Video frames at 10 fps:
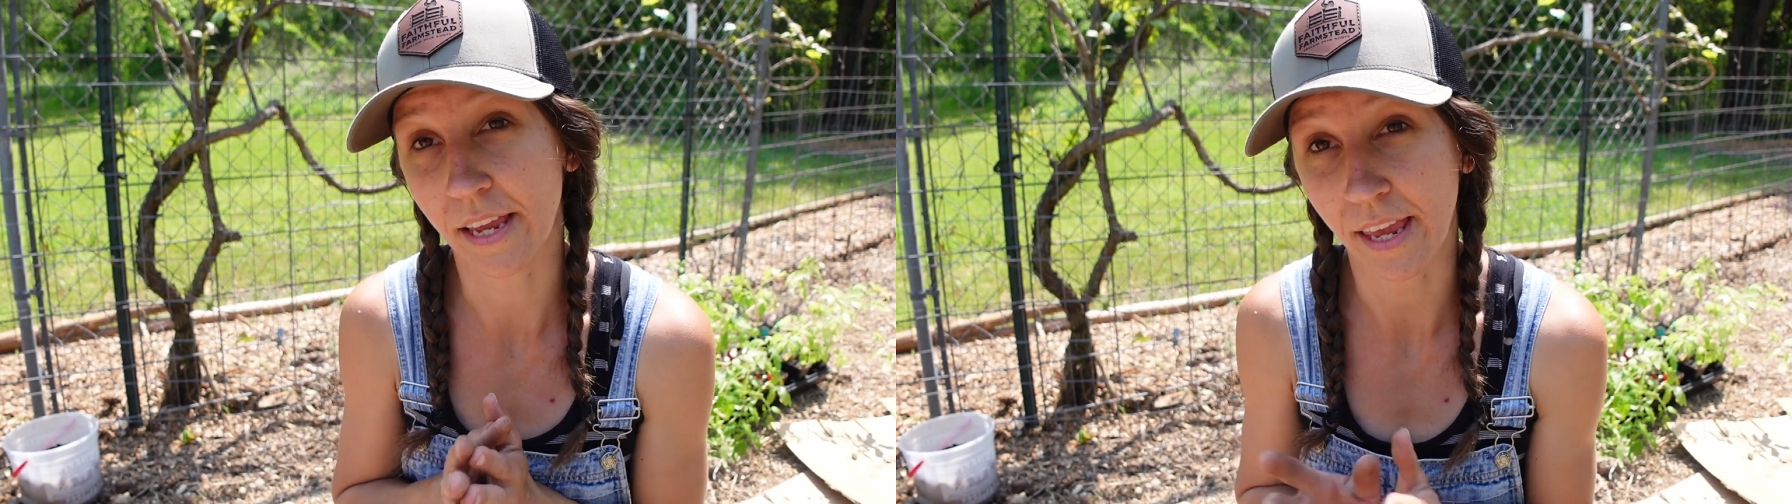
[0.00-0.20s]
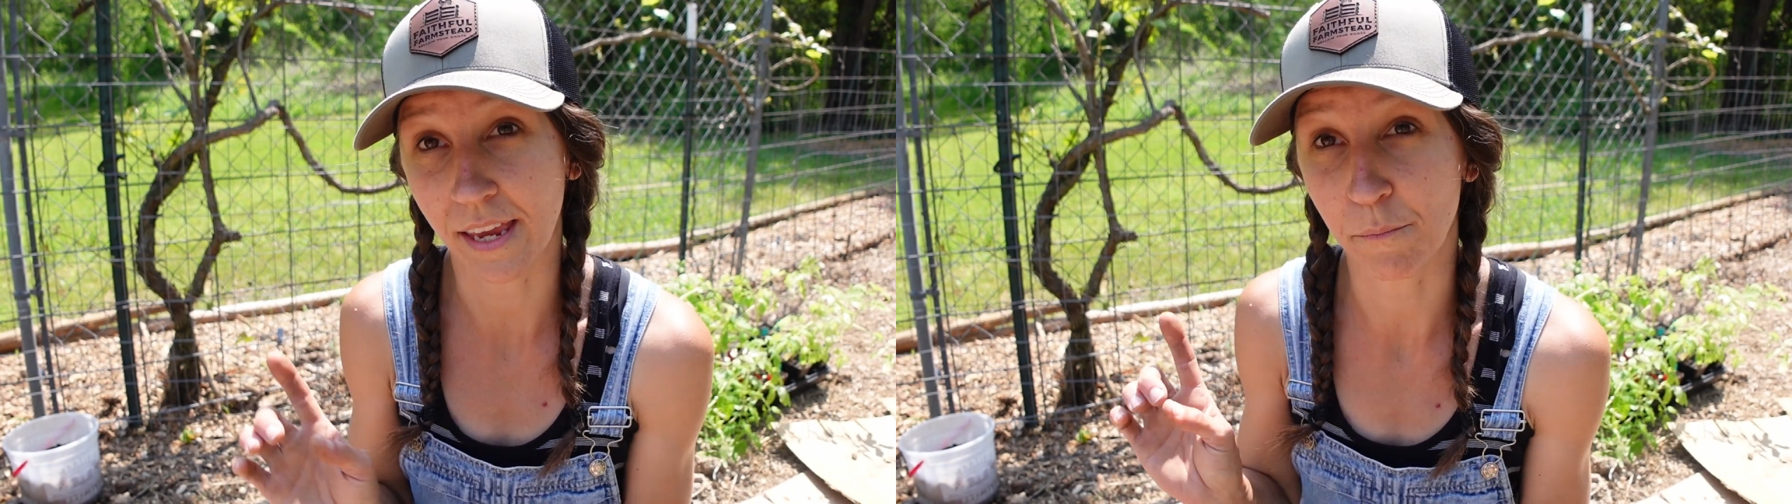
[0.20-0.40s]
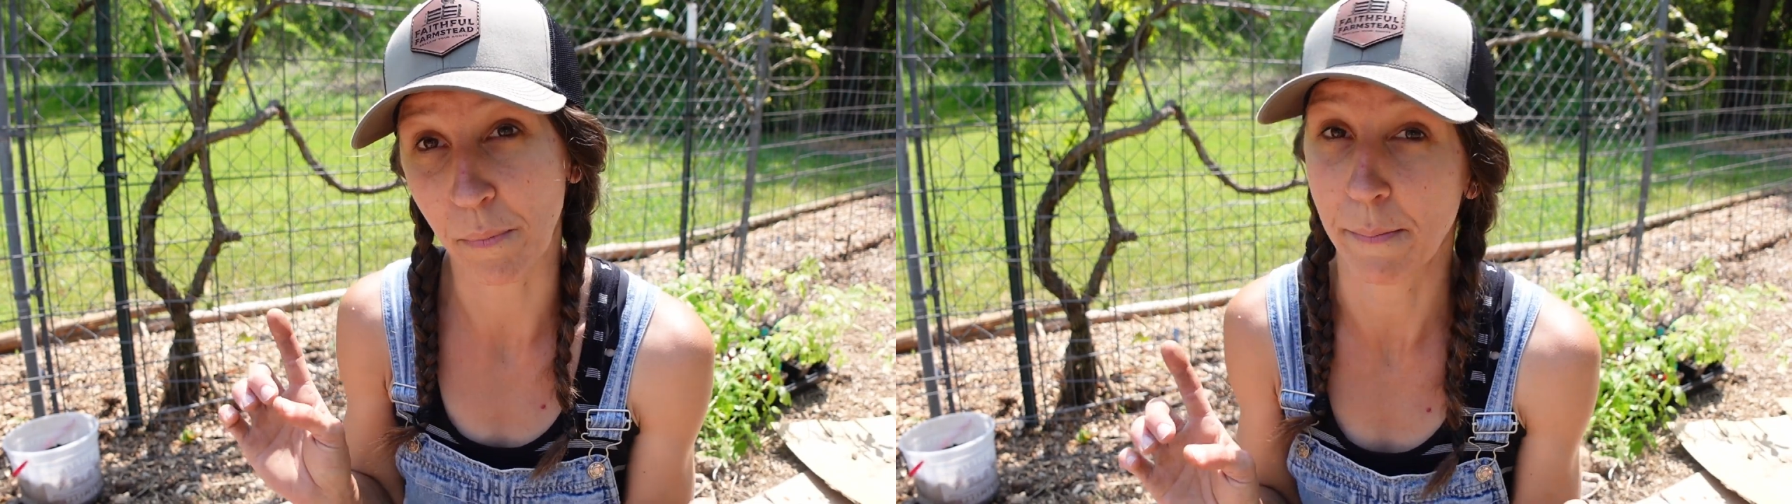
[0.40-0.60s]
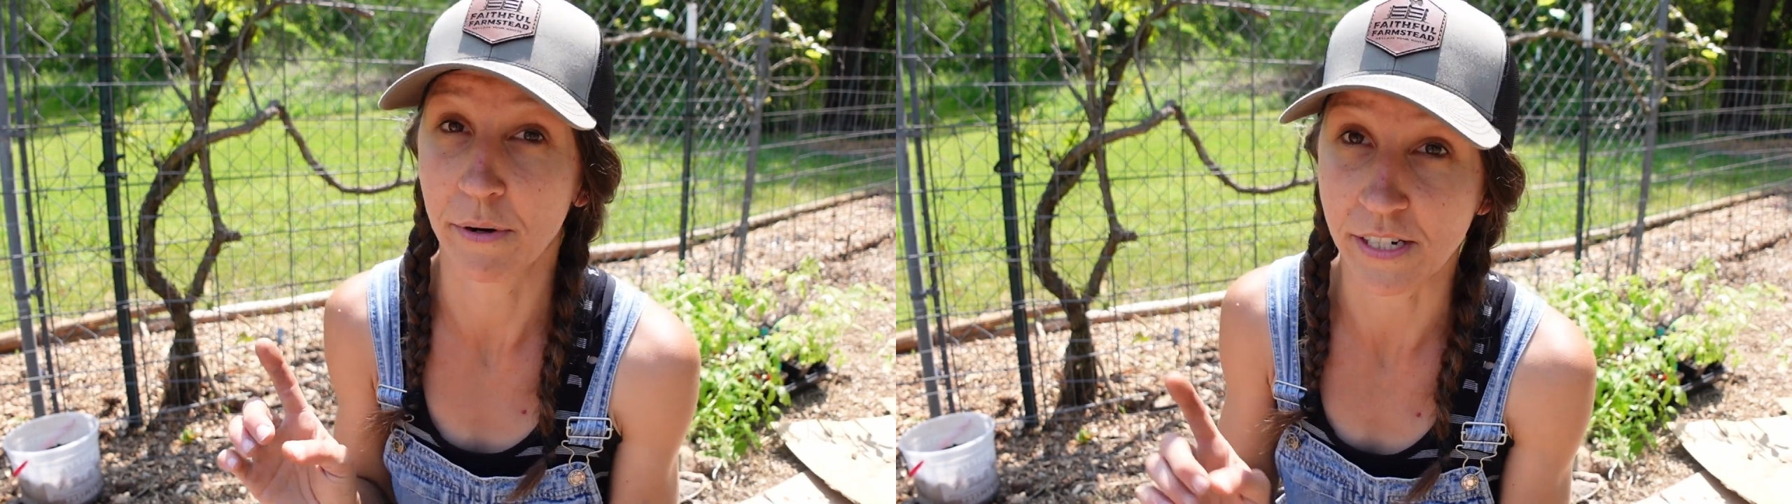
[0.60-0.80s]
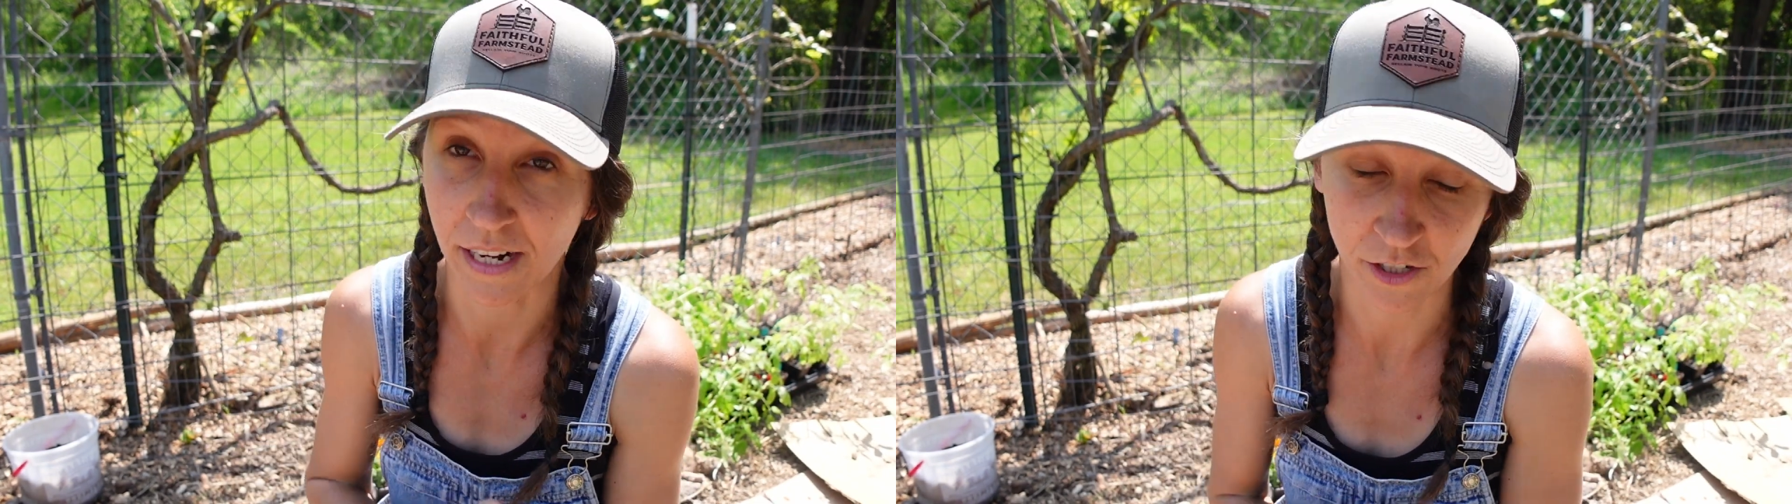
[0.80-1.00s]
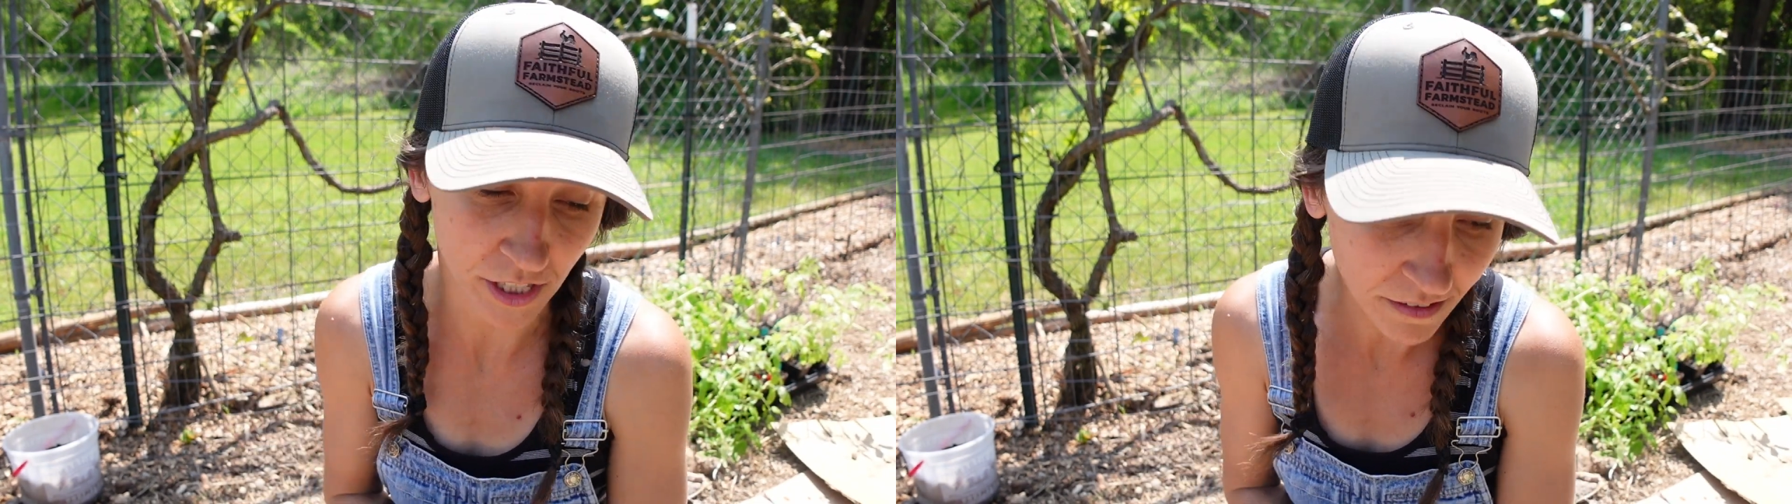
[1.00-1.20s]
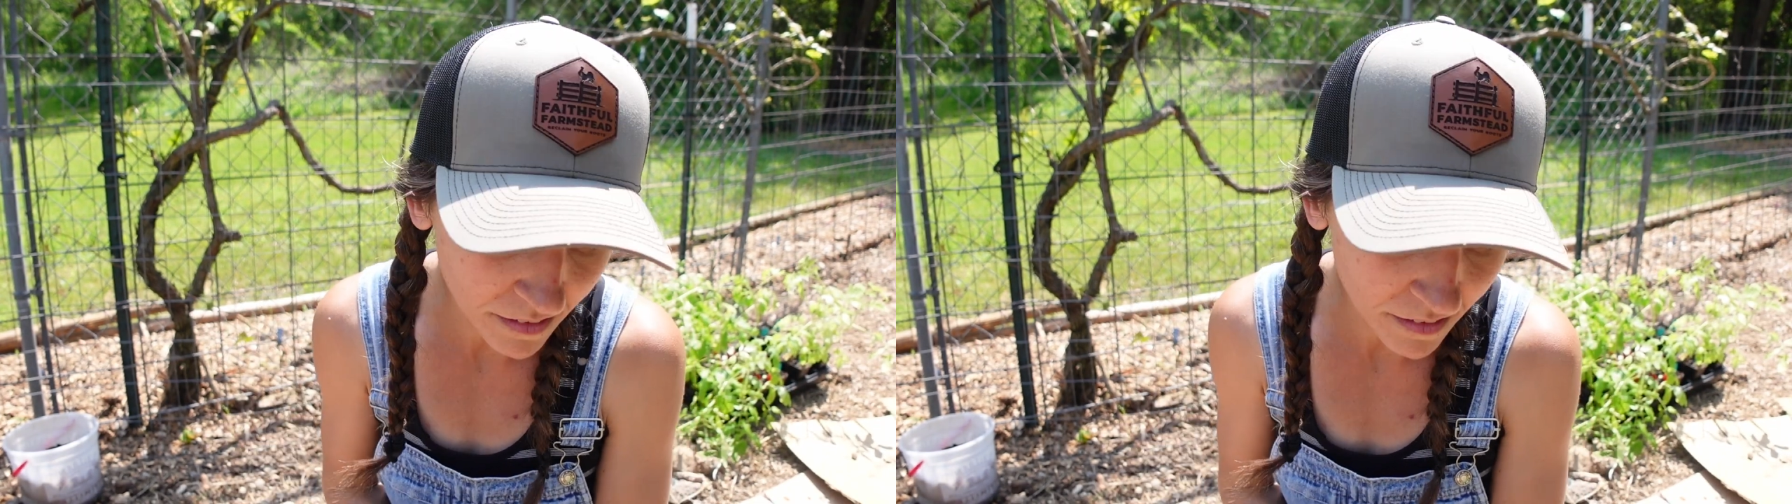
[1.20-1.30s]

in my production